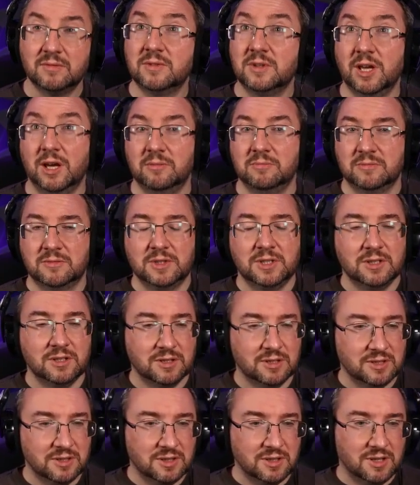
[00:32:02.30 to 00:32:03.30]
Yeah.
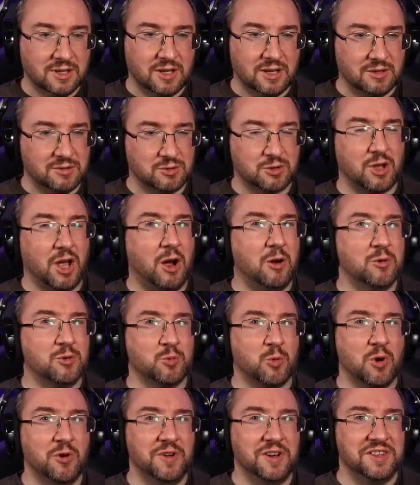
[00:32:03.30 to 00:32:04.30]
I was
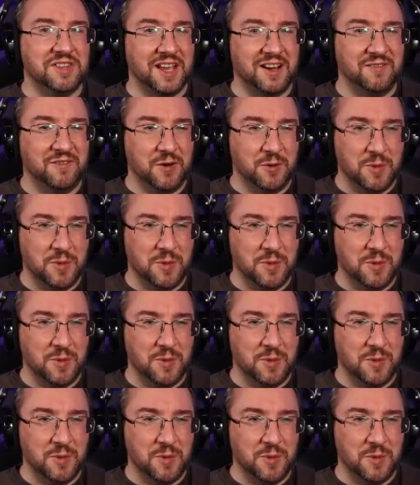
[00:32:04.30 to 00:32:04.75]
worried then for a